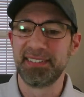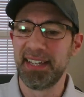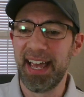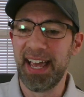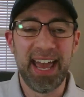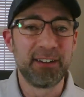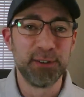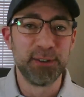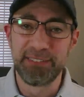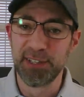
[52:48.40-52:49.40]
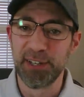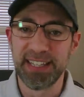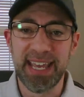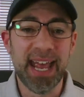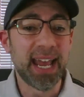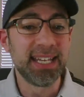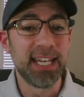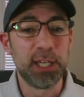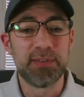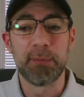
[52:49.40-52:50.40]
I really have to look at that. I can tell
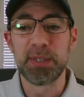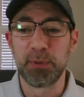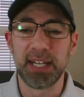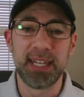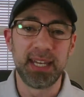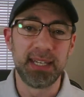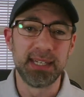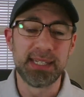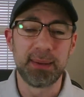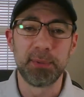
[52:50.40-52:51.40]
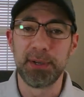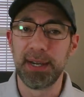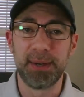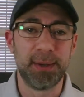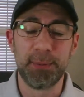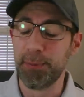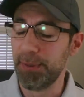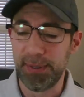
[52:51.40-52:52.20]
you, if I was predicting in December, I would.